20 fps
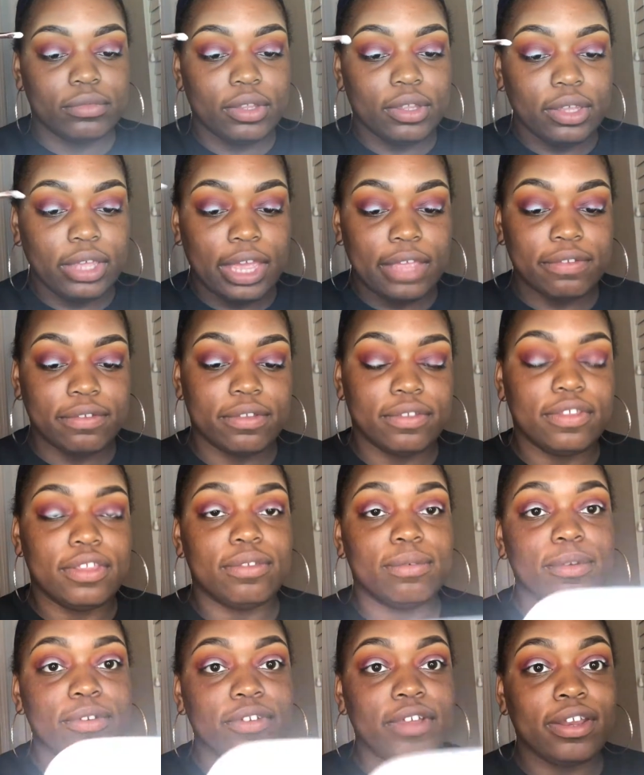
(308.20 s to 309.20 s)
Okay, so
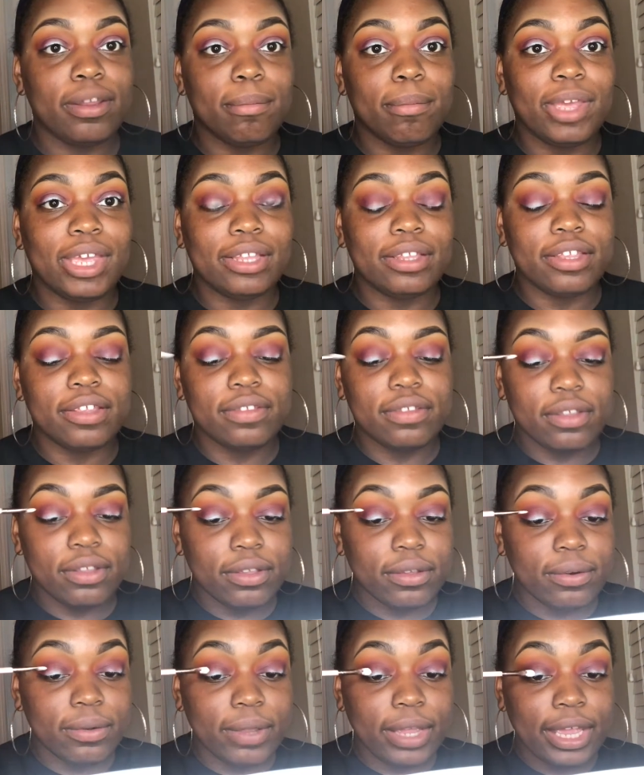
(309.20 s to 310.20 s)
since we're trying to make this a
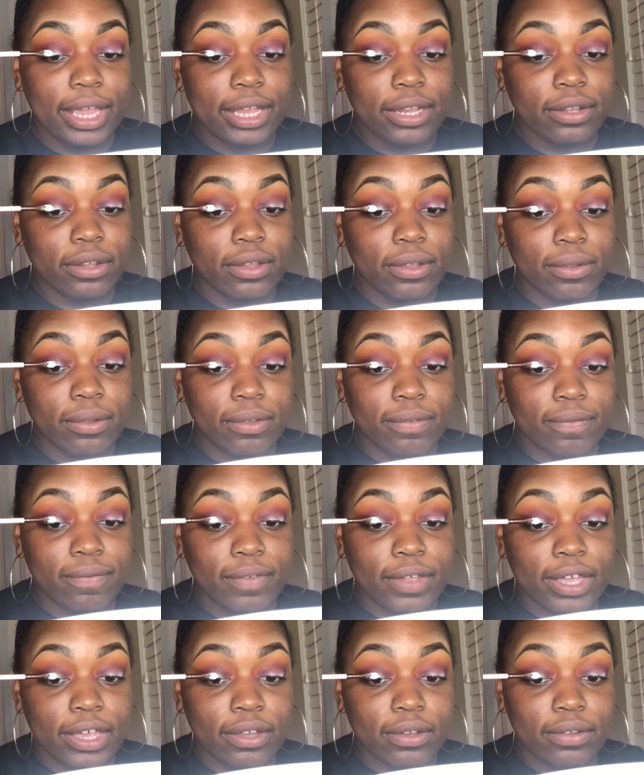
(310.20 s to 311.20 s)
little halo
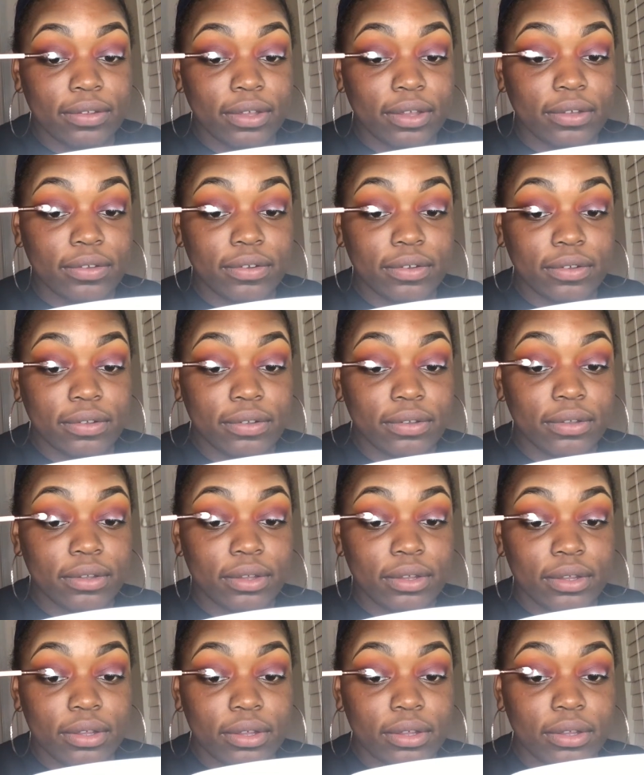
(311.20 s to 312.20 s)
effect, I'll just
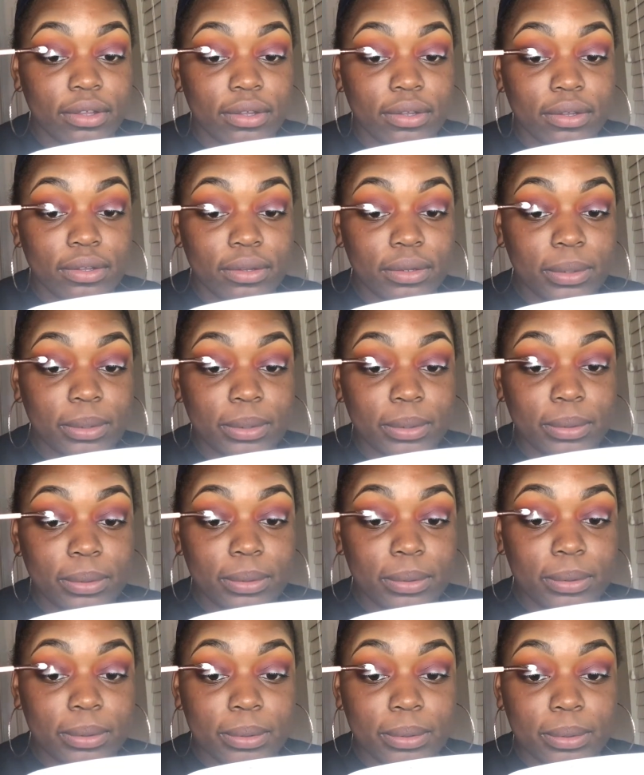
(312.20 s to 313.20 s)

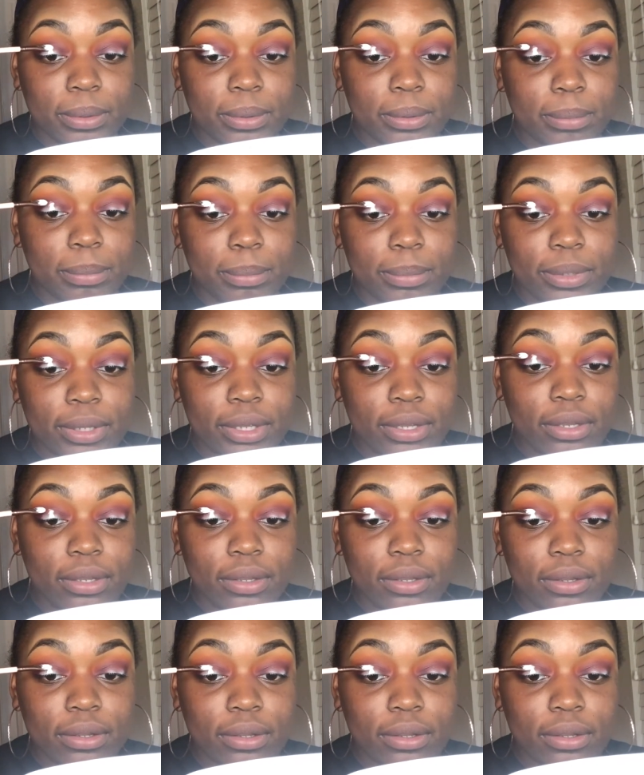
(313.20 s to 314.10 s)
do a little bit.